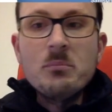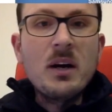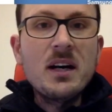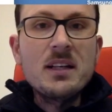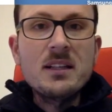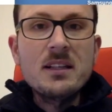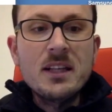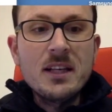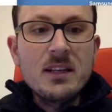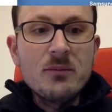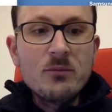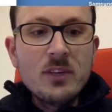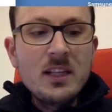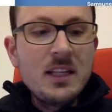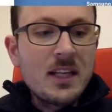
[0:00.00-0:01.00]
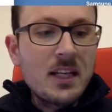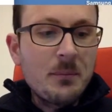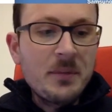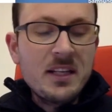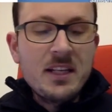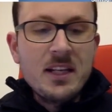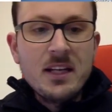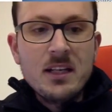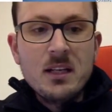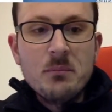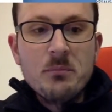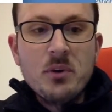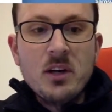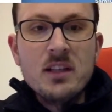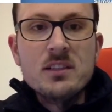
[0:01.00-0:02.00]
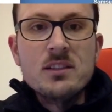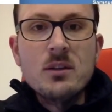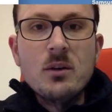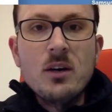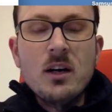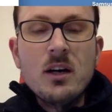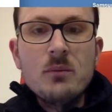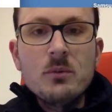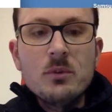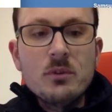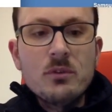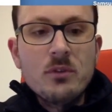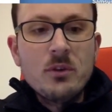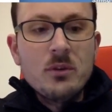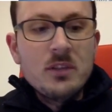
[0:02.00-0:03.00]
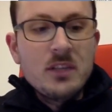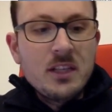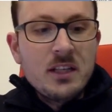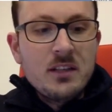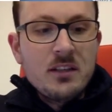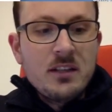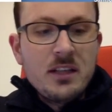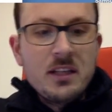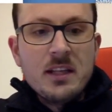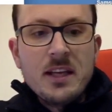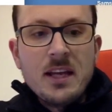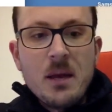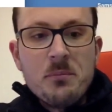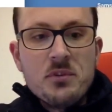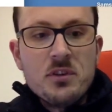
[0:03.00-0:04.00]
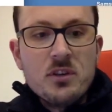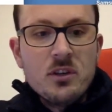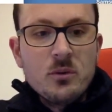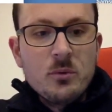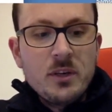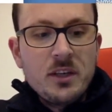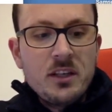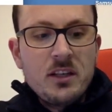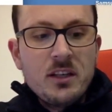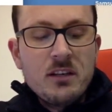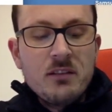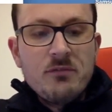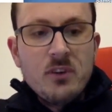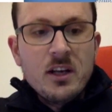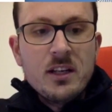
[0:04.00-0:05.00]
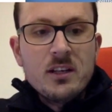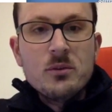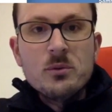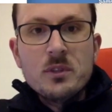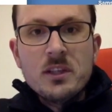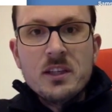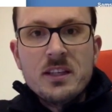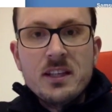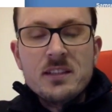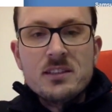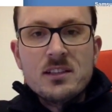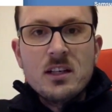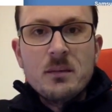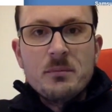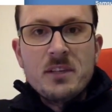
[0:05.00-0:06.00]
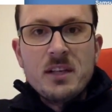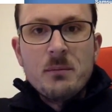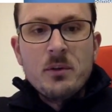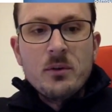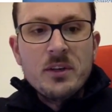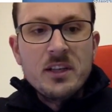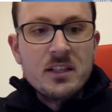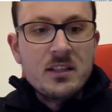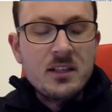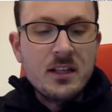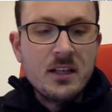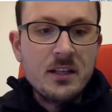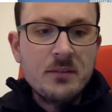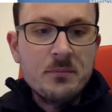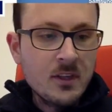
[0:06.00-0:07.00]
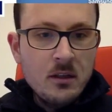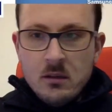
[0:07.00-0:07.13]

but they're really coming down in price. So I will throw a link in the captions where you can find all the things that I'm demoing today.